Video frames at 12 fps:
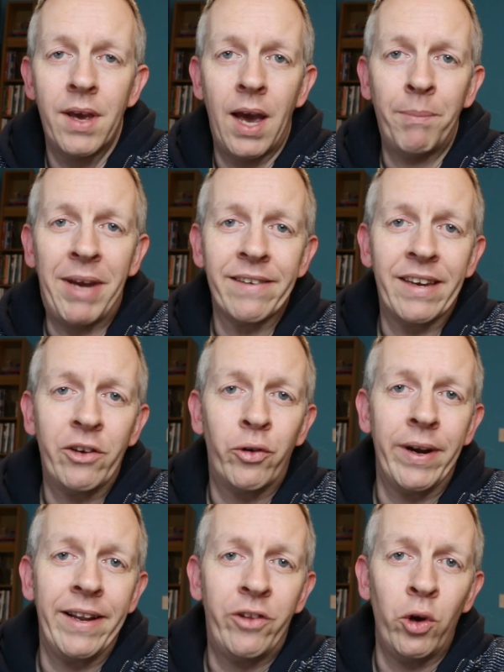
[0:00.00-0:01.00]
I'm guessing
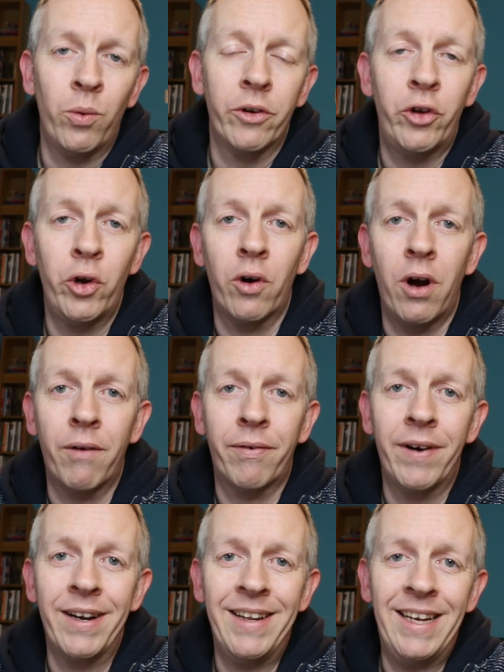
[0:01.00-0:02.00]
Trading 212 are
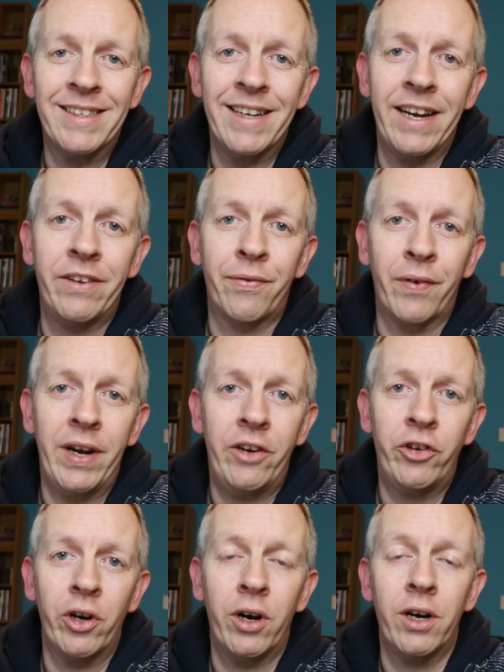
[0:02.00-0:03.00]
offering these nice free
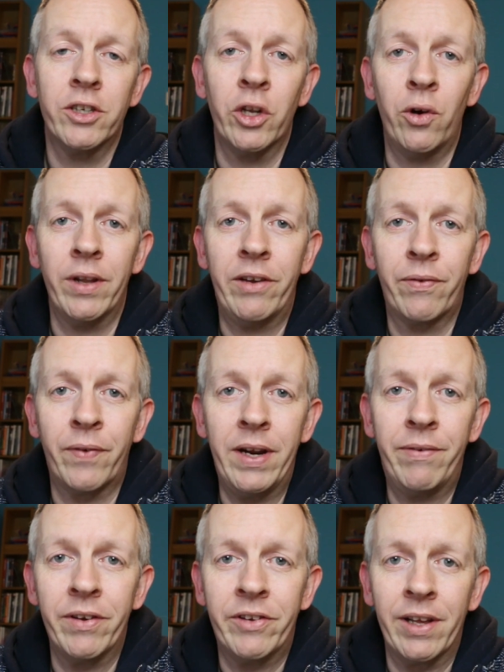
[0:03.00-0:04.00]
shares and all these
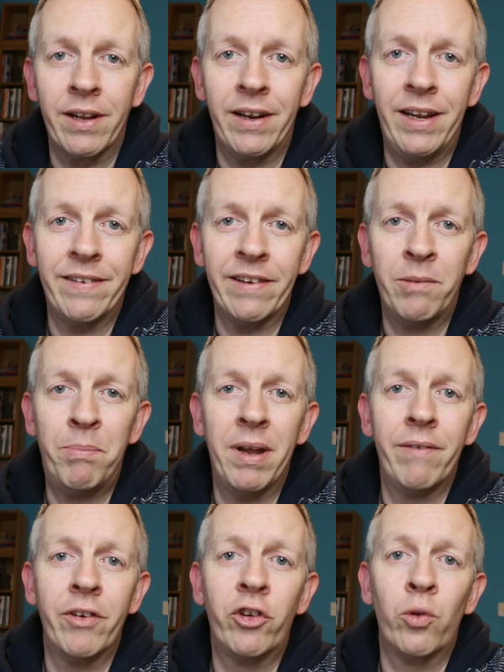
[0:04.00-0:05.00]
free facilities as a bit
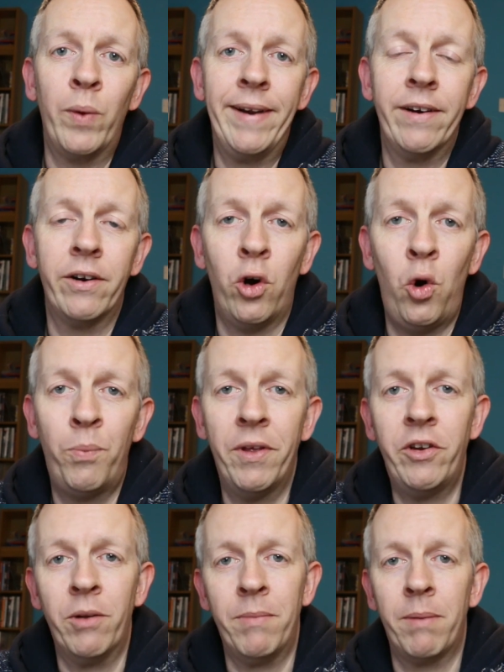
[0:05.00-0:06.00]
of a sweetener to hope
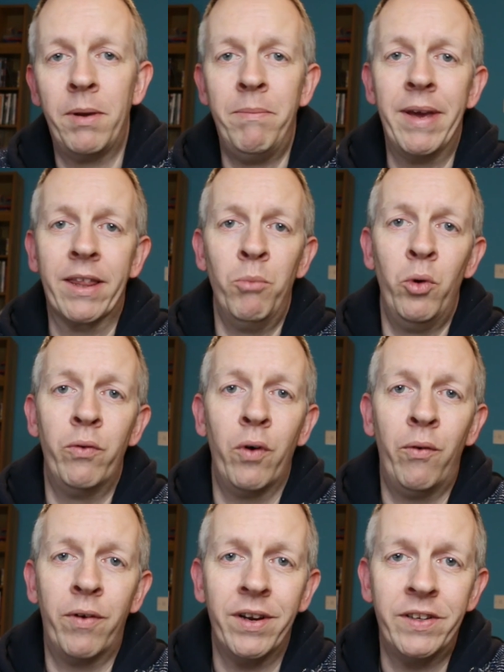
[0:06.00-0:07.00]
that you'll maybe make the move
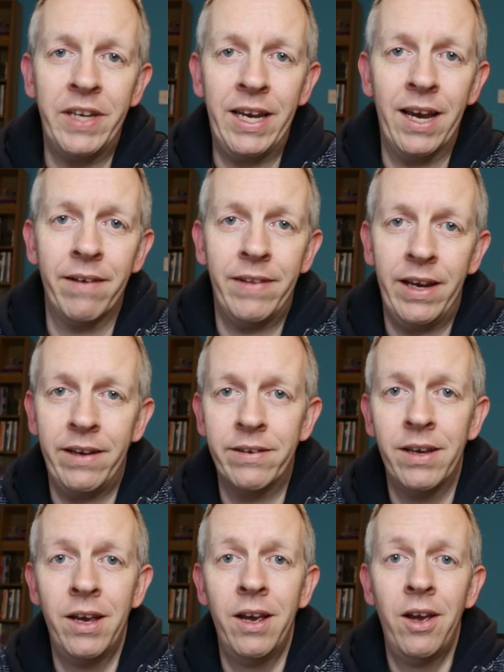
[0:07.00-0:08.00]
over to
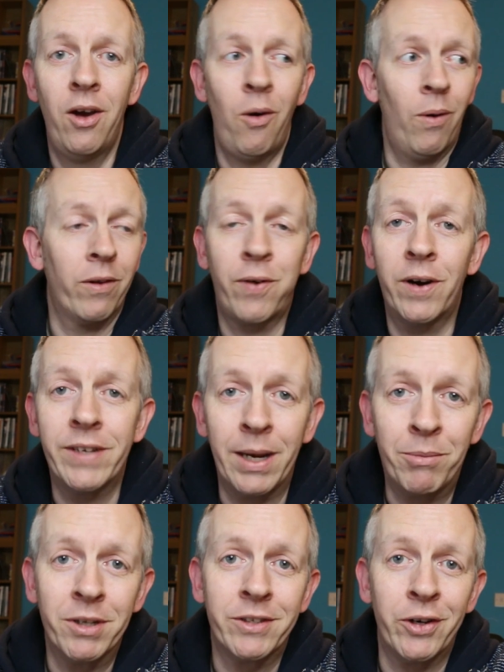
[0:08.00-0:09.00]
CFDs. Well, as far as
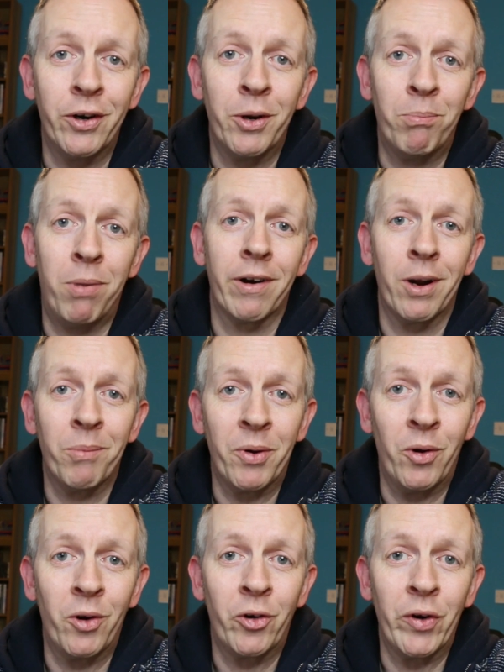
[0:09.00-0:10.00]
I'm concerned, they're barking up the
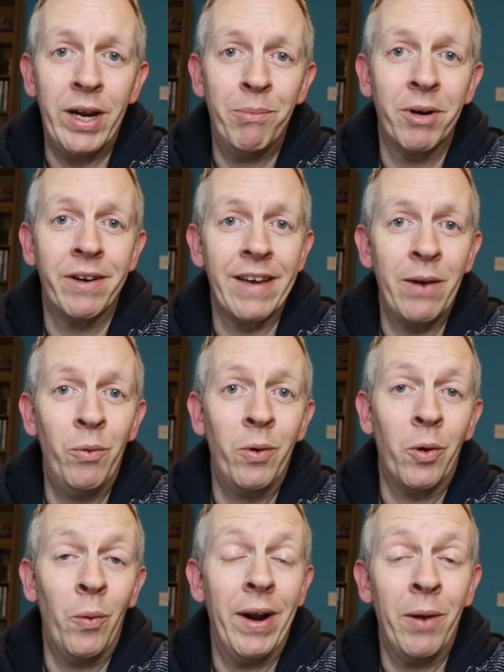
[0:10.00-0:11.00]
wrong tree because I won't
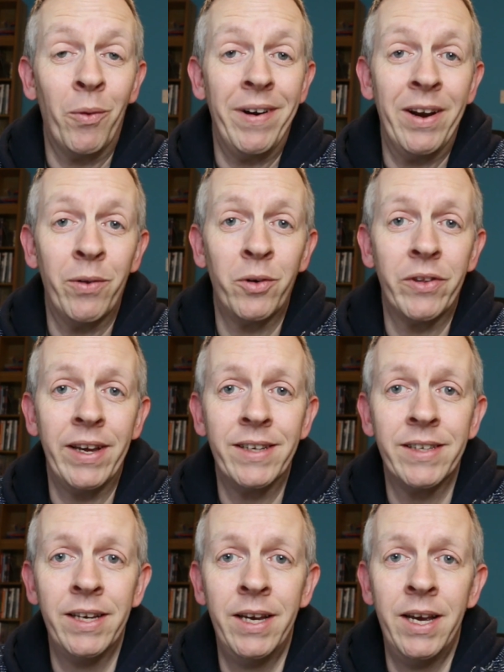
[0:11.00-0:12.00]
go anywhere near those
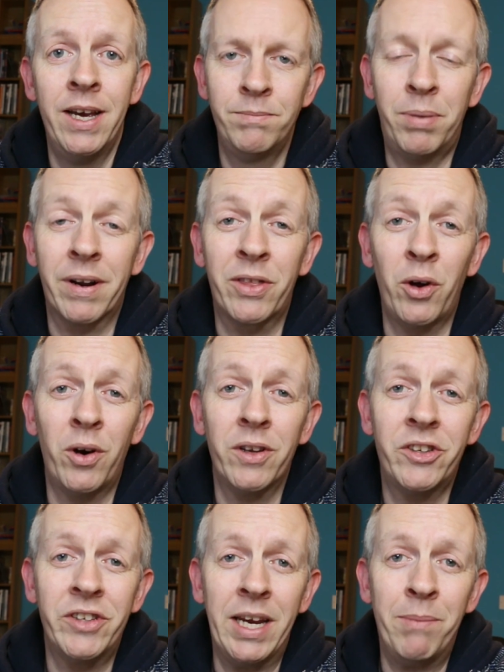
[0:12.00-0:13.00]
things. But it
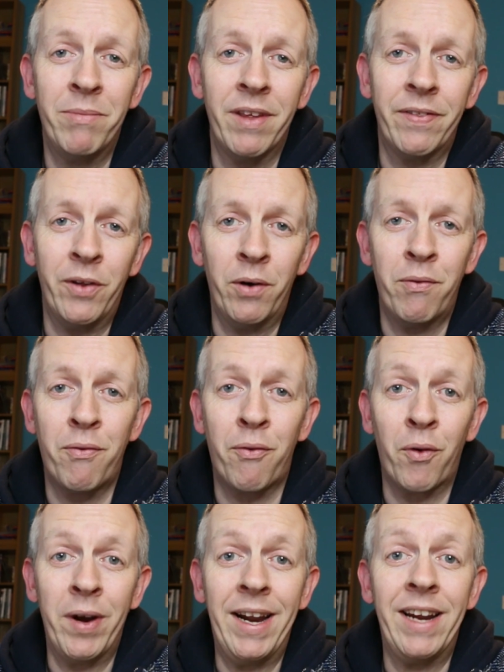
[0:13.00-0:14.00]
does seem that their
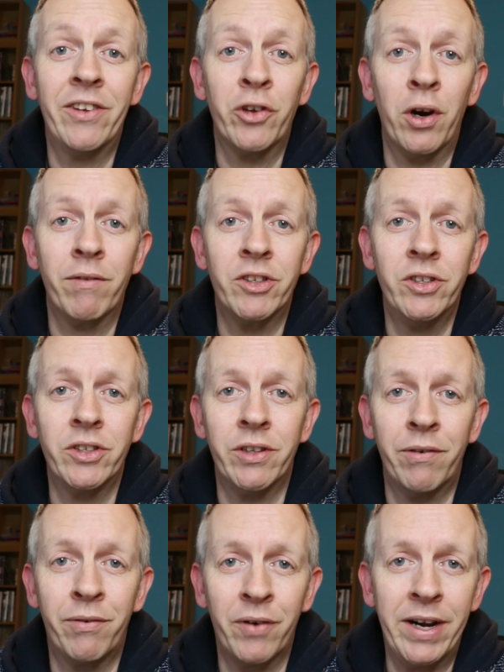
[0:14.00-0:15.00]
free services,
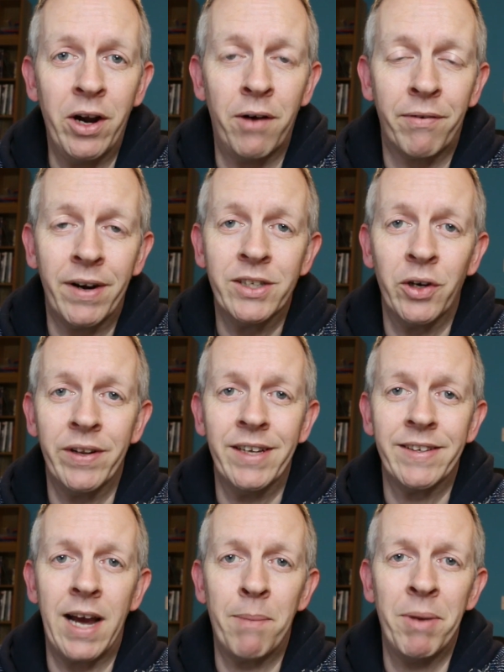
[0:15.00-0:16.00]
their free offerings on
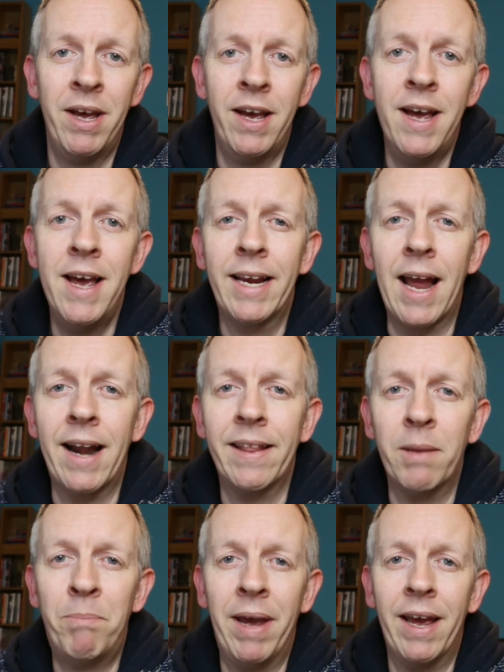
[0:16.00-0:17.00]
this app kind of
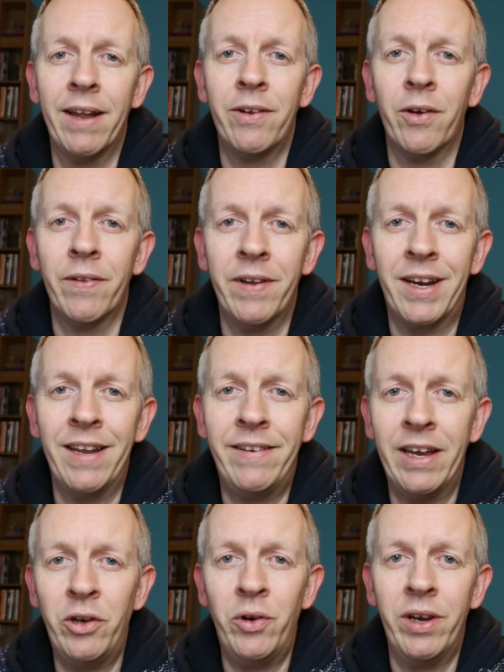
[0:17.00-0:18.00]
depend on the
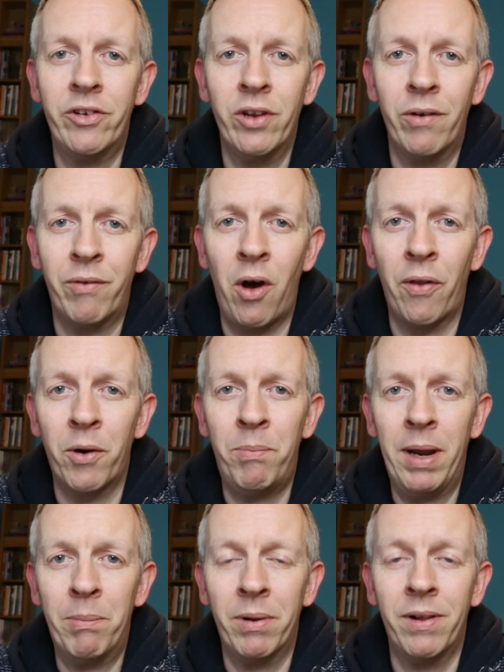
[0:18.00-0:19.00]
continuation of other
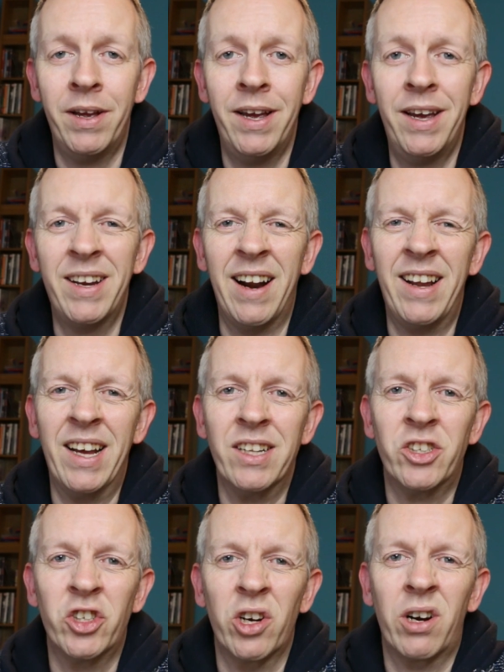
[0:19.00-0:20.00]
people kind of
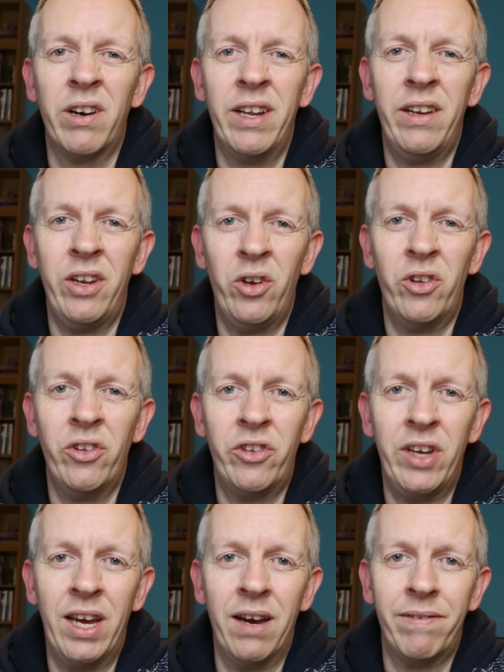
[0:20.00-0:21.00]
getting suckered into using
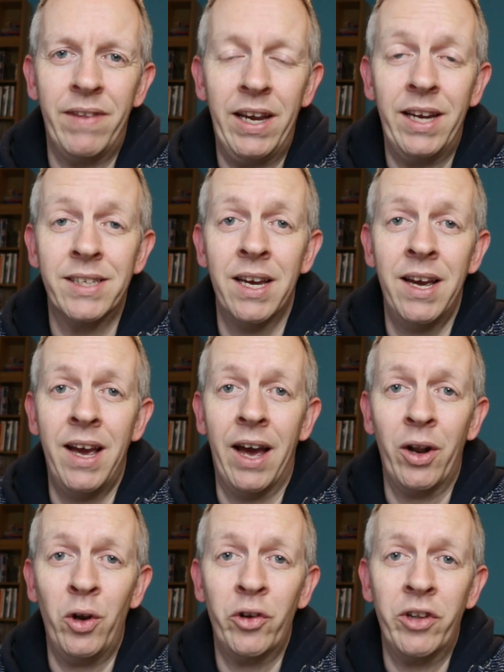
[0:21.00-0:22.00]
CFDs
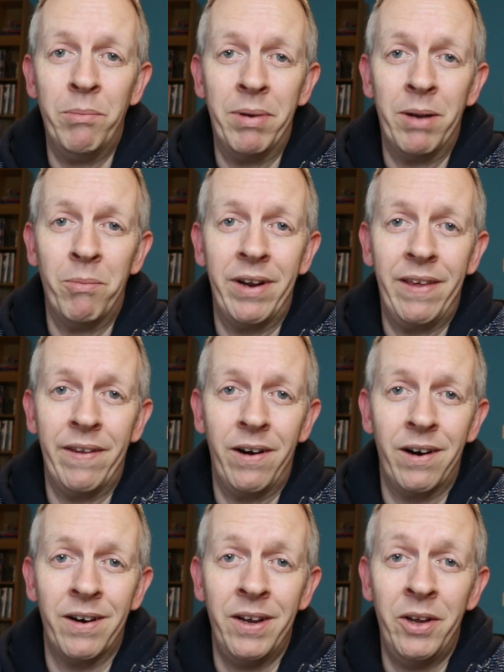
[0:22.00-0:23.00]
and losing a bit of money
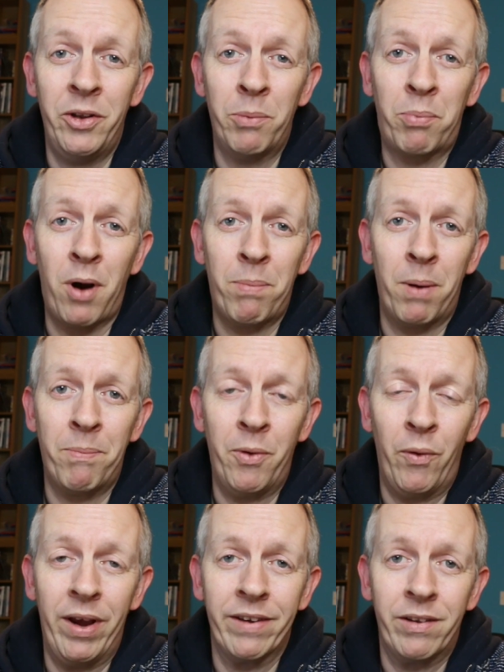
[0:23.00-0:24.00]
there to prop up
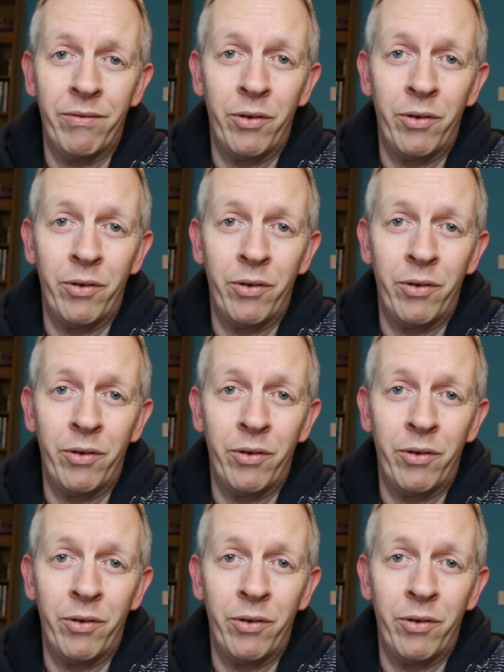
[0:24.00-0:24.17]
the rest of